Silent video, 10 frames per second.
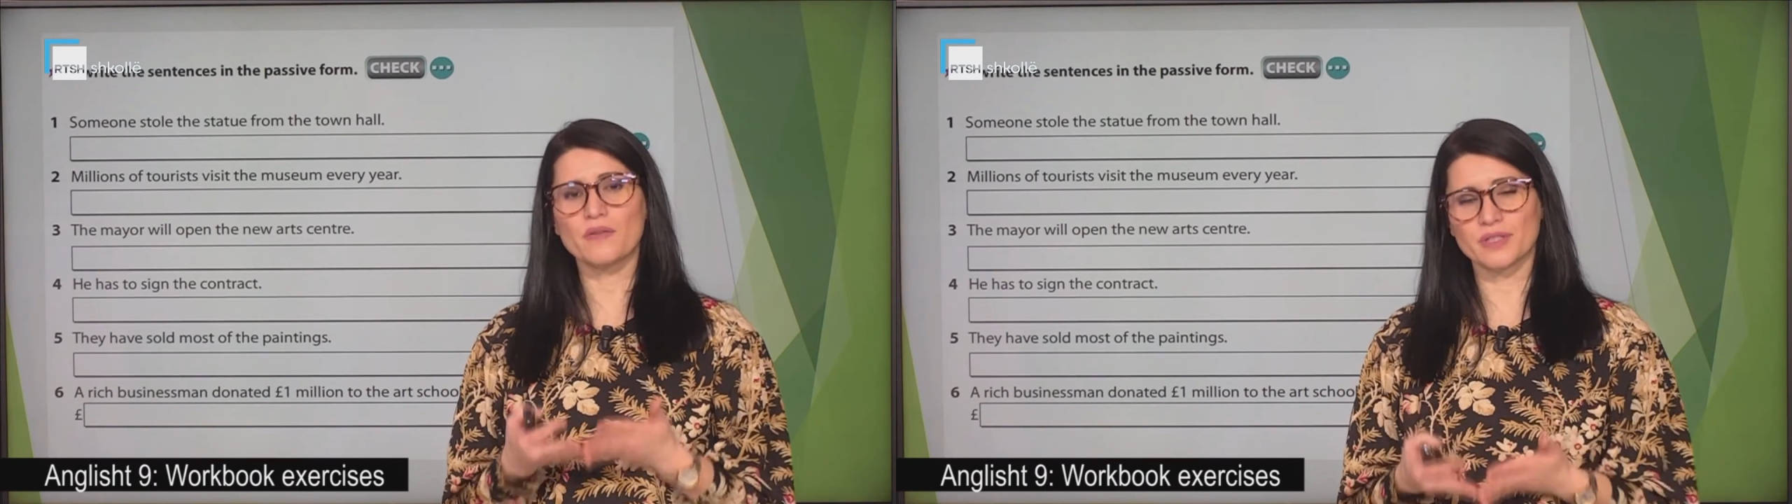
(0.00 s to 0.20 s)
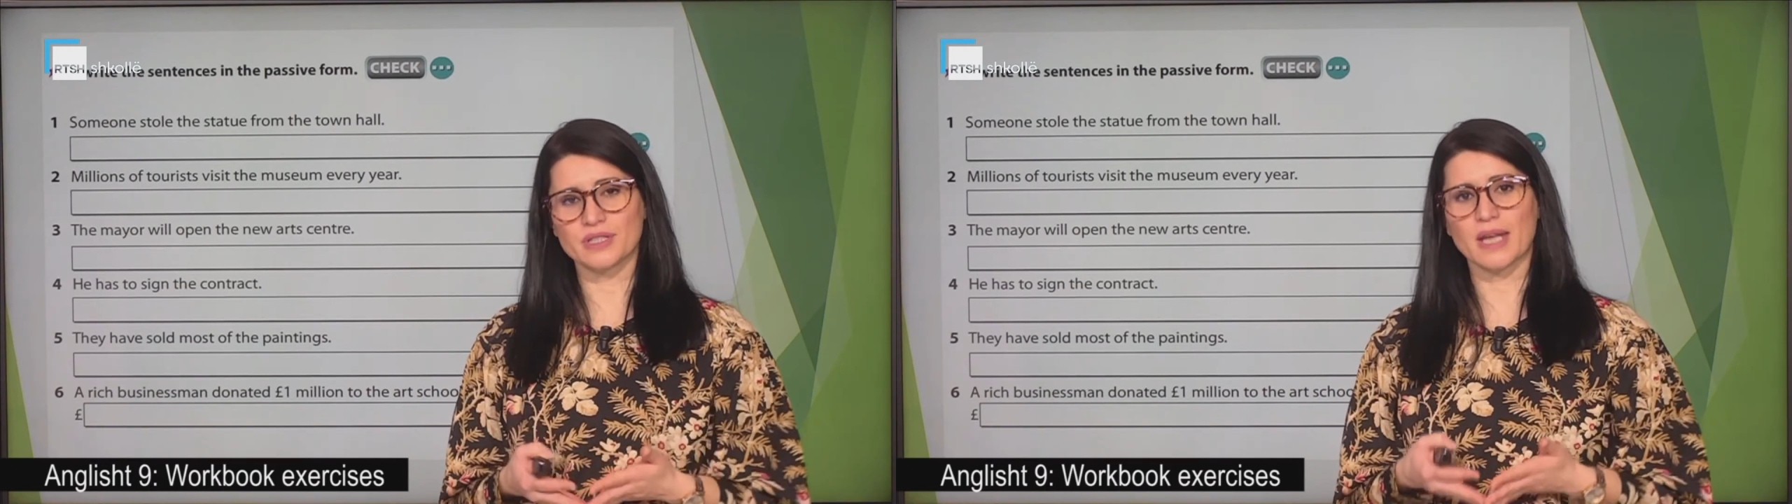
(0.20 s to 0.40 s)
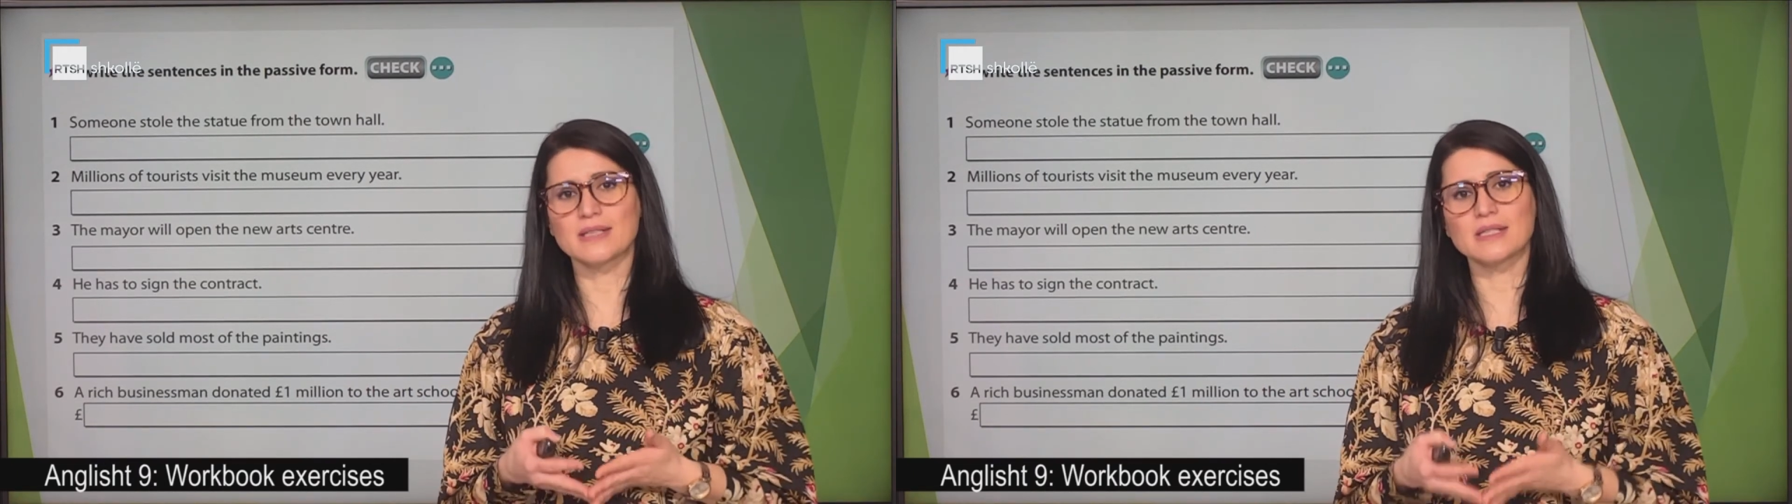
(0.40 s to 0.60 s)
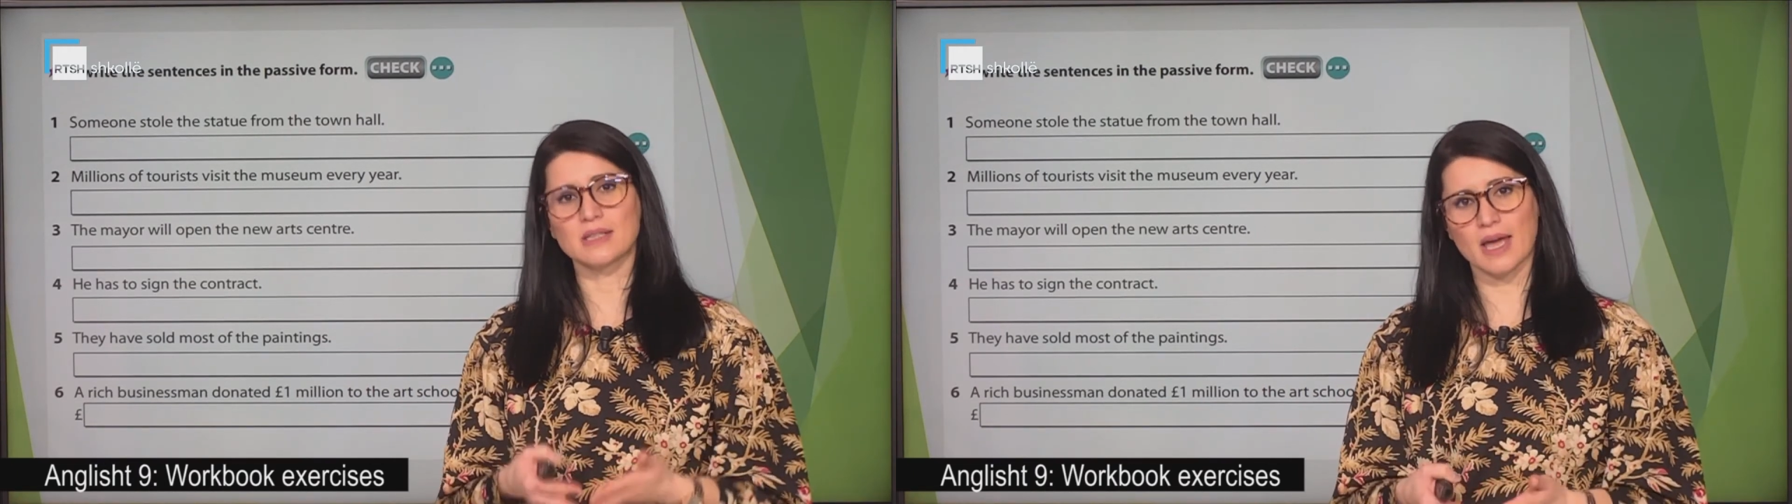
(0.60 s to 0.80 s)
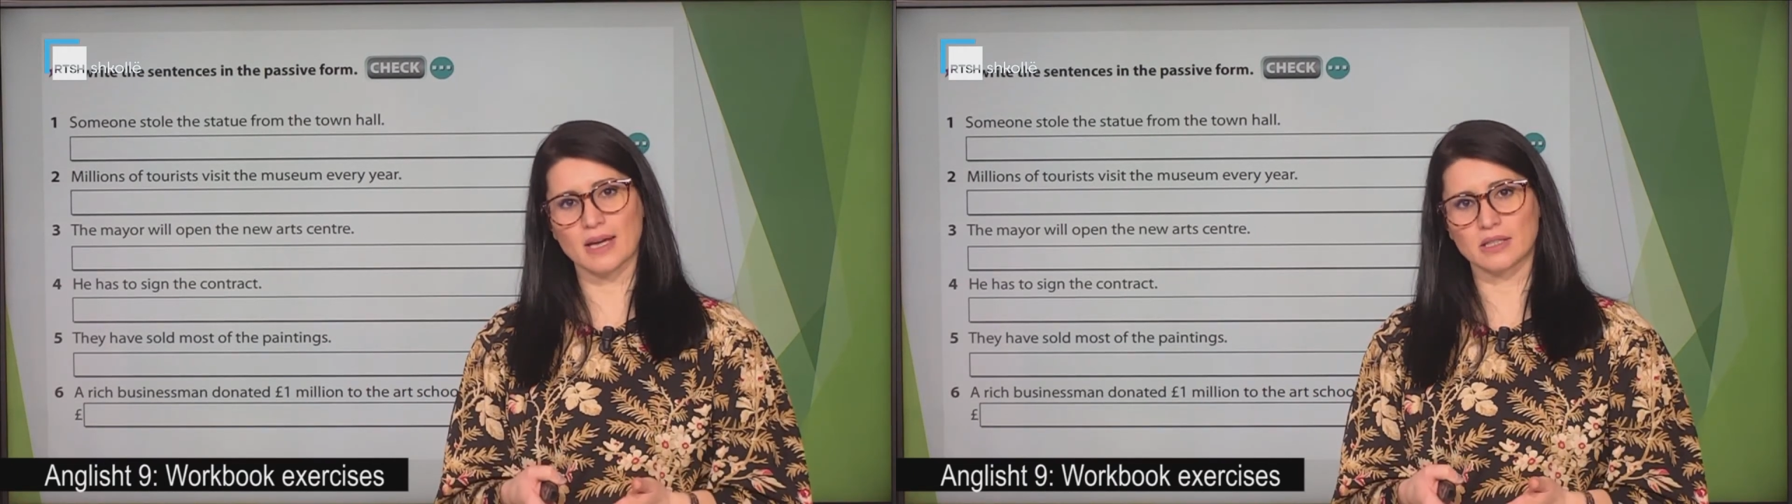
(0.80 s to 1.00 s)
the tense in
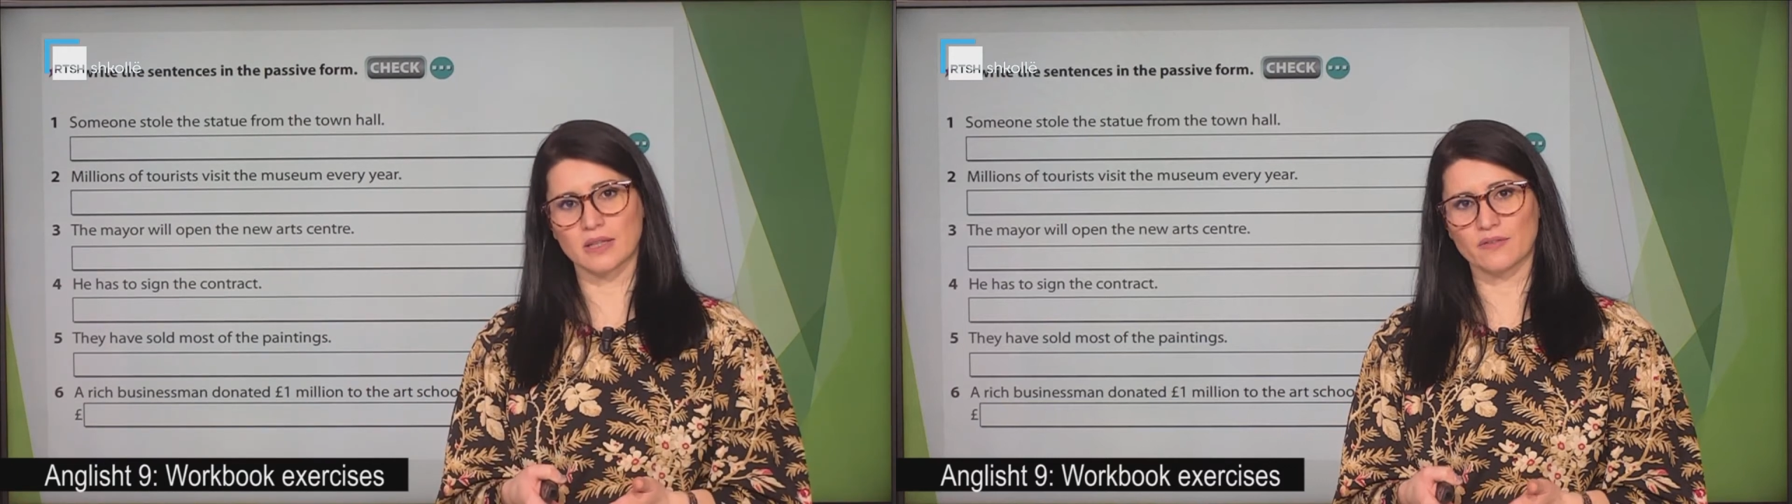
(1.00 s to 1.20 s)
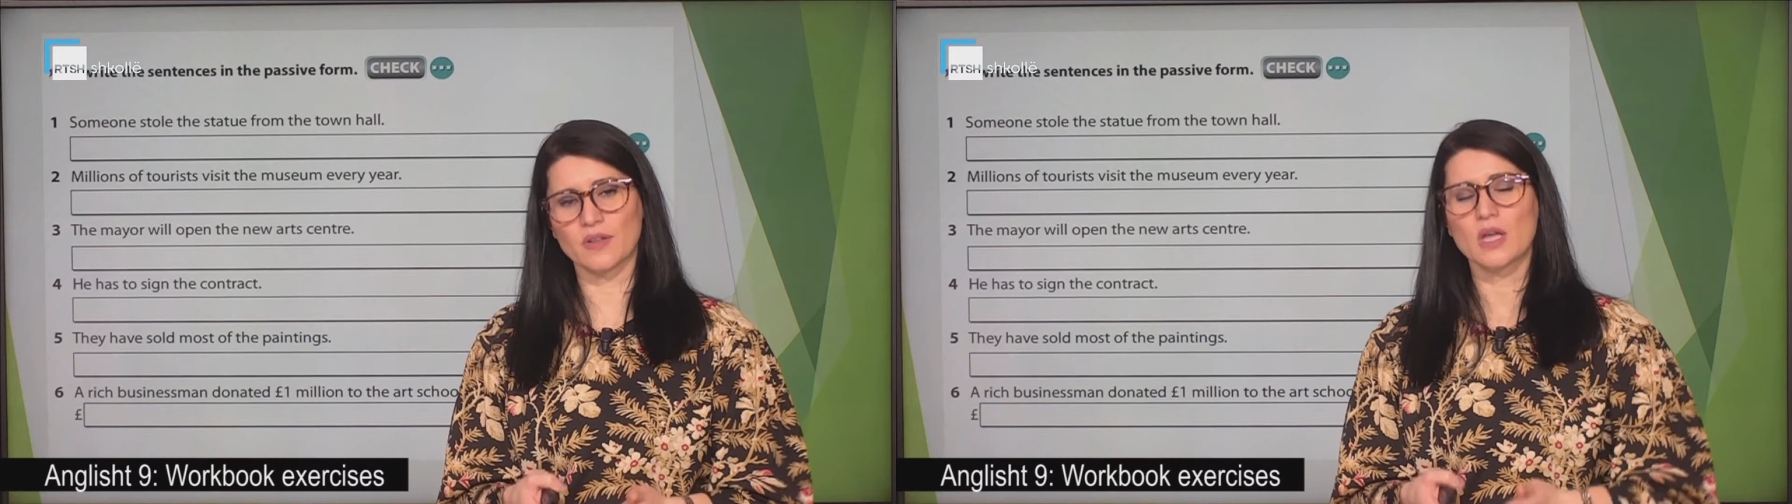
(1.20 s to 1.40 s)
active,